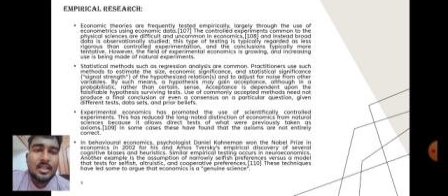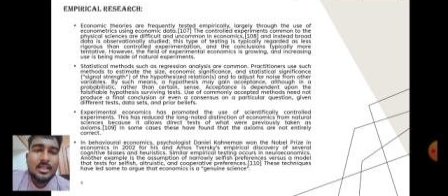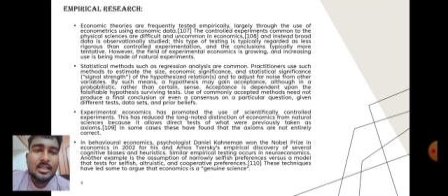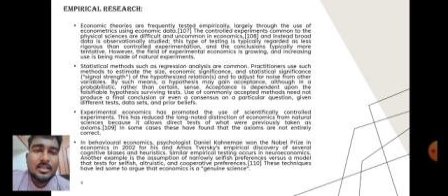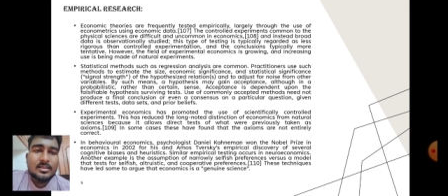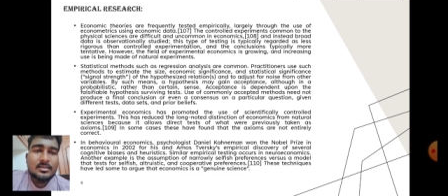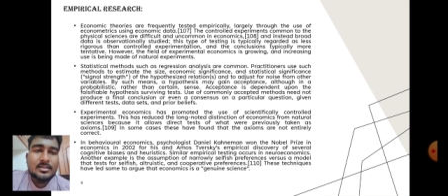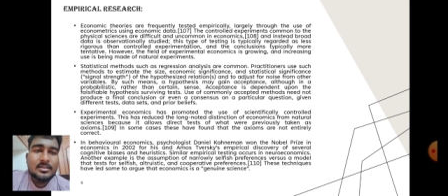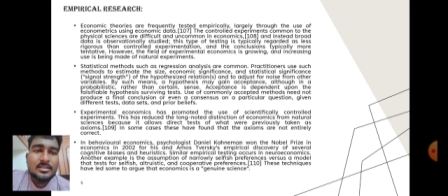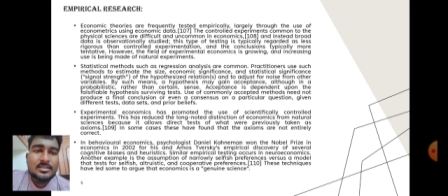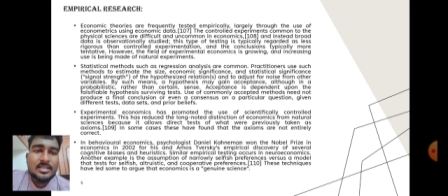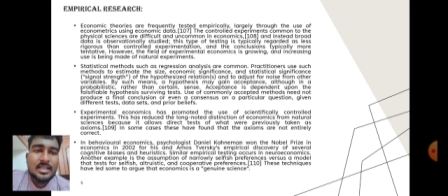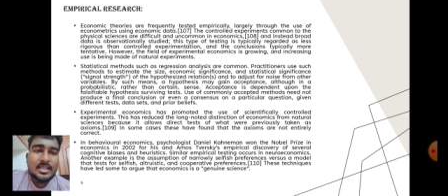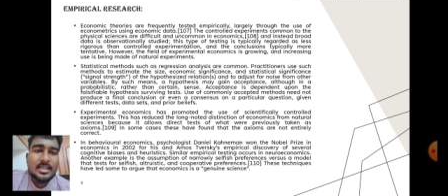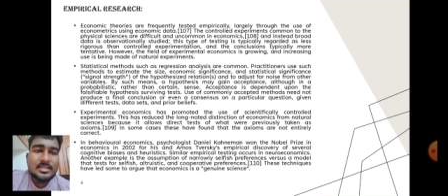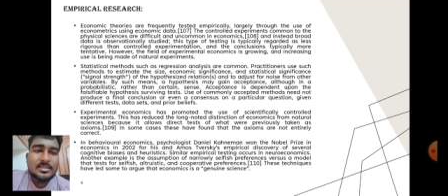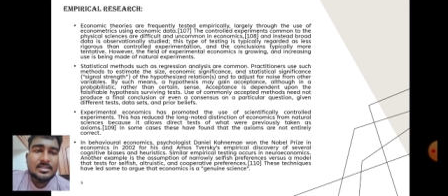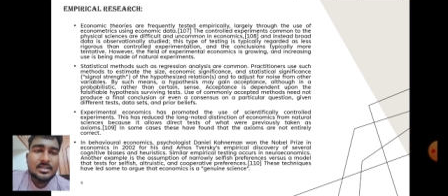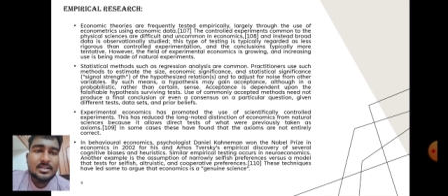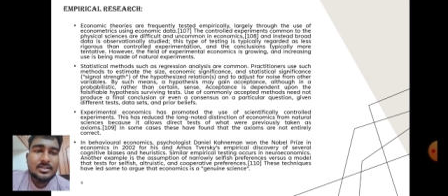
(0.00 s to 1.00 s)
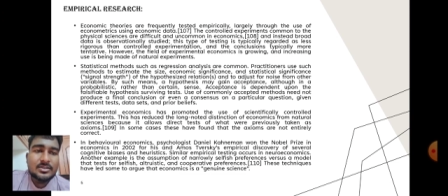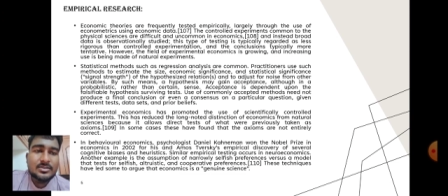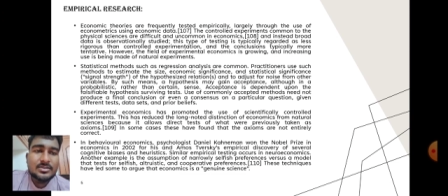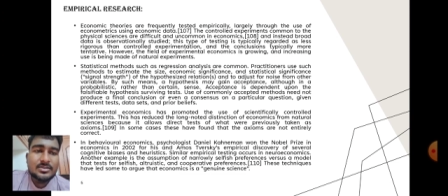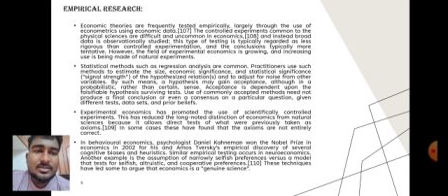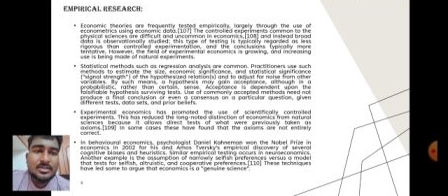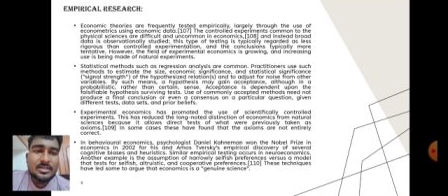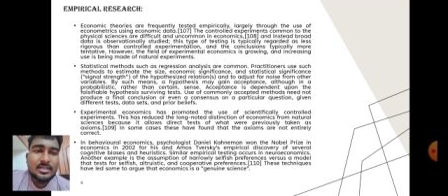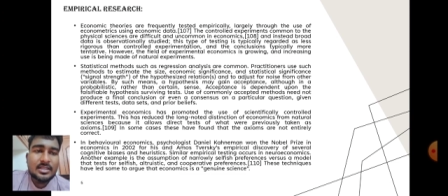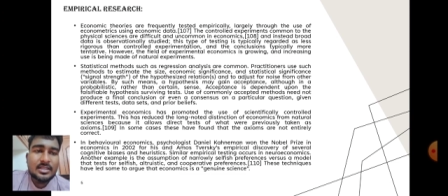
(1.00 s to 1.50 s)
This has
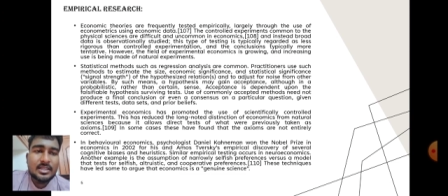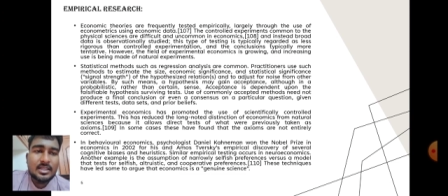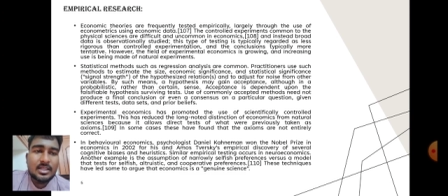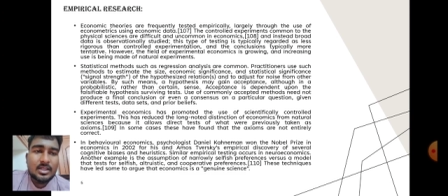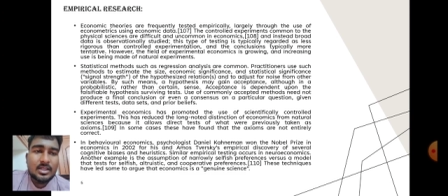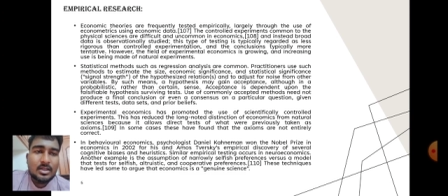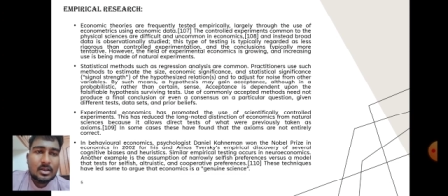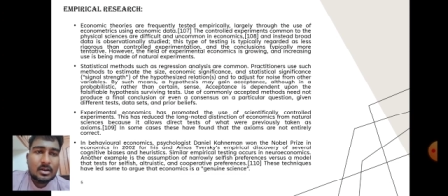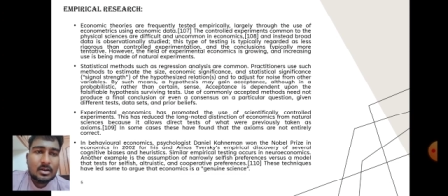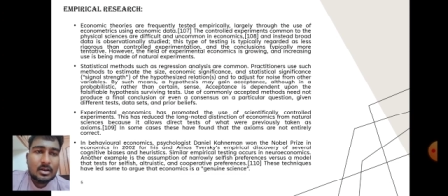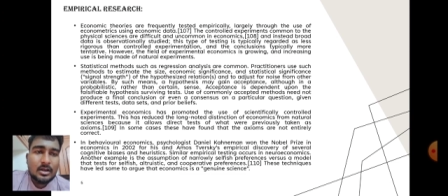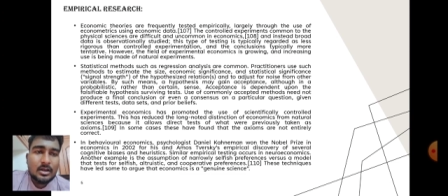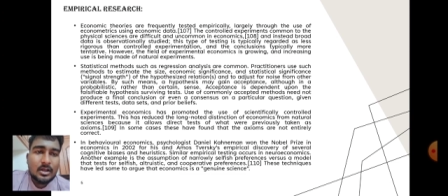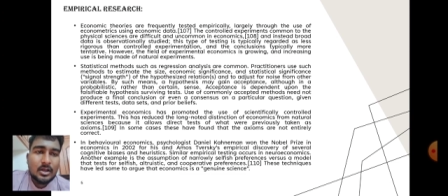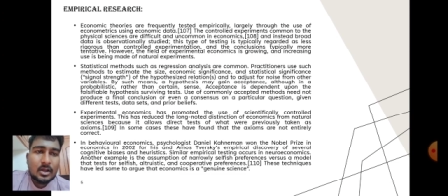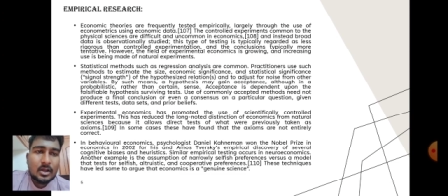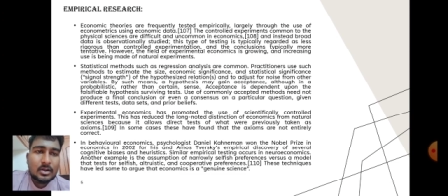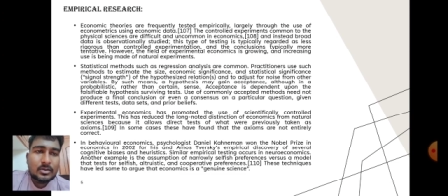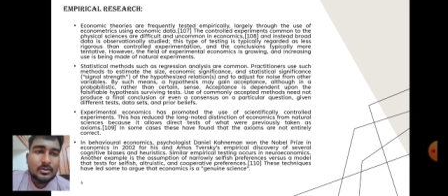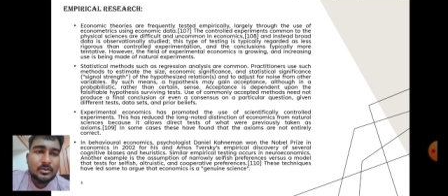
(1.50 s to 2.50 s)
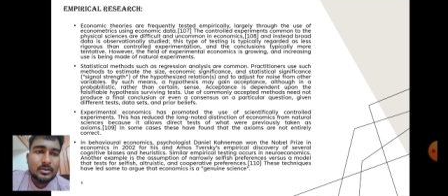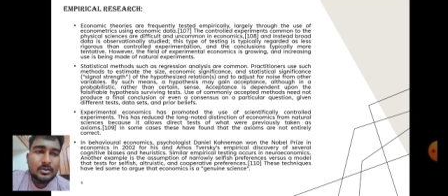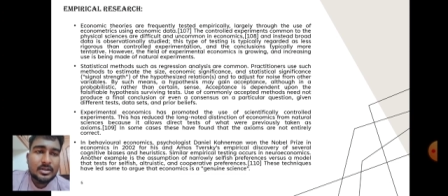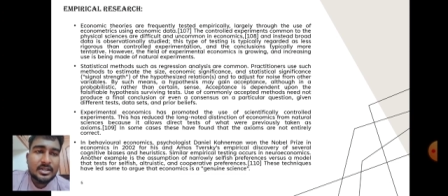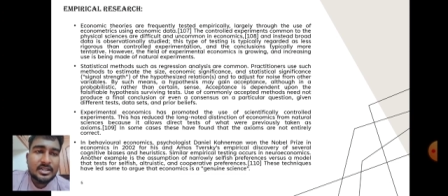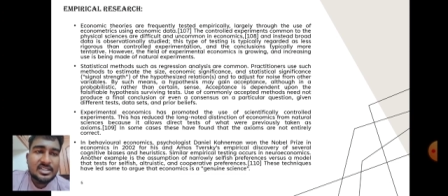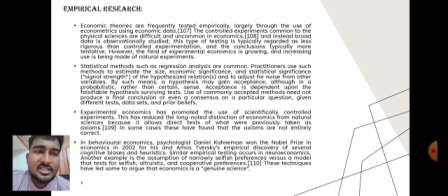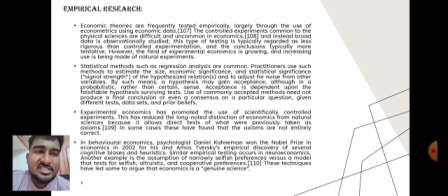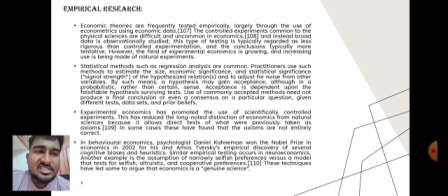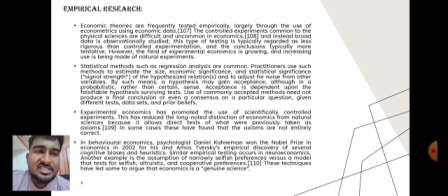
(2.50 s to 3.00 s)
reduced the long noted
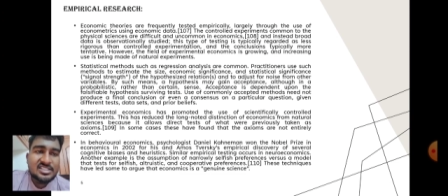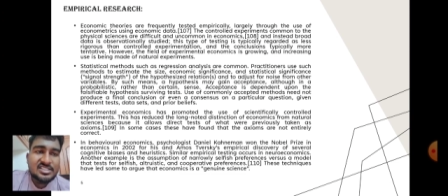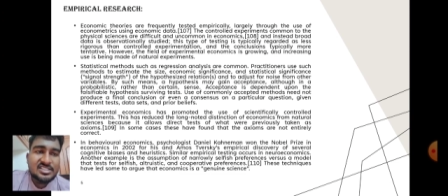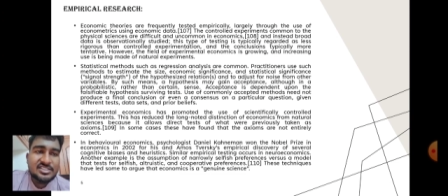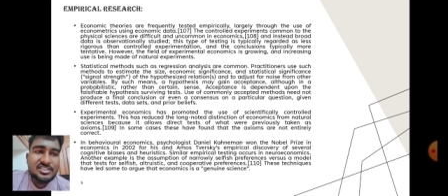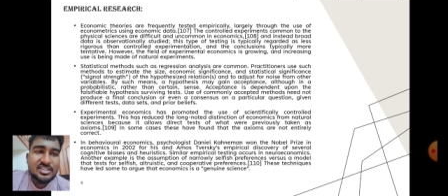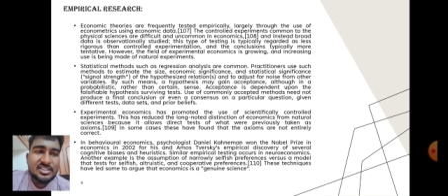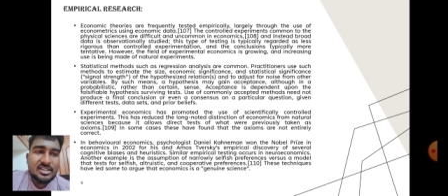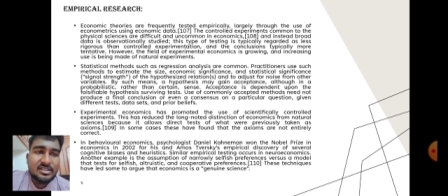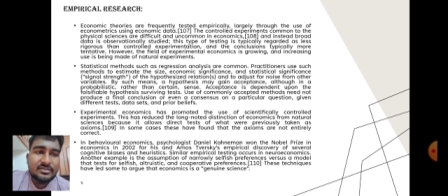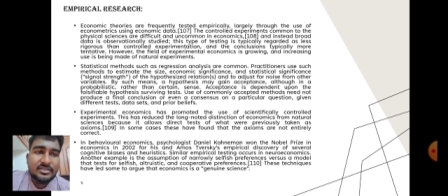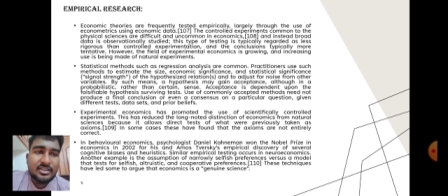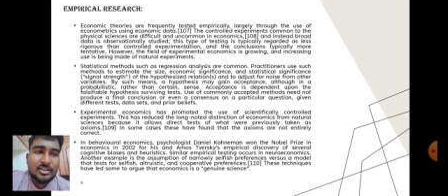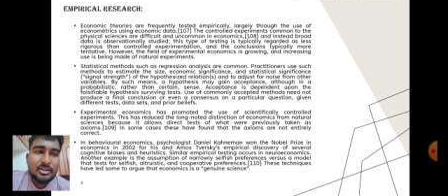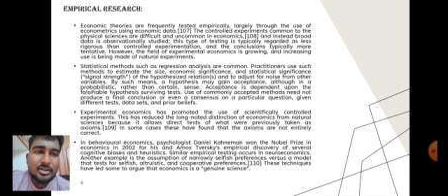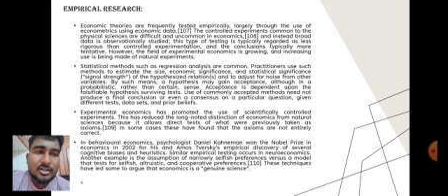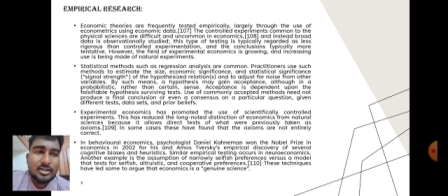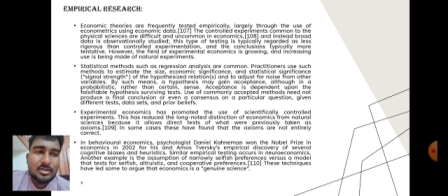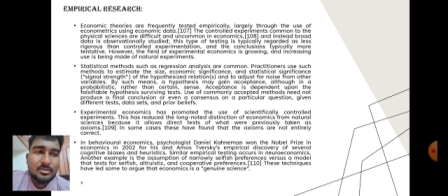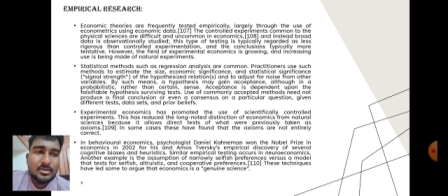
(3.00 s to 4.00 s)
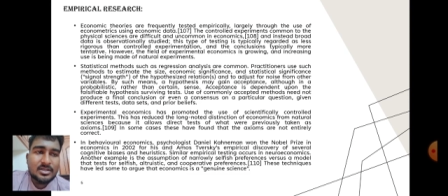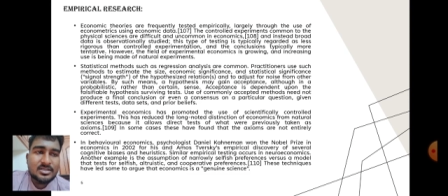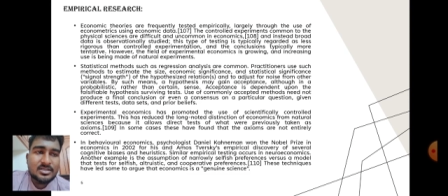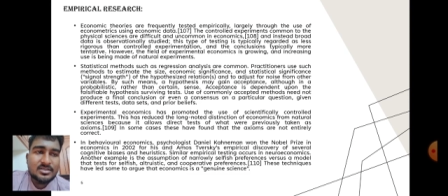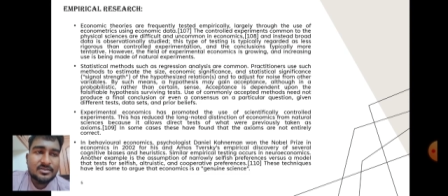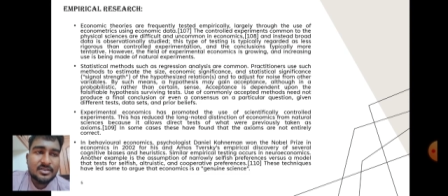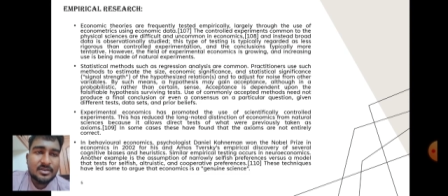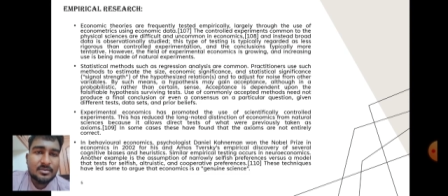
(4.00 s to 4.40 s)
distinction of economics from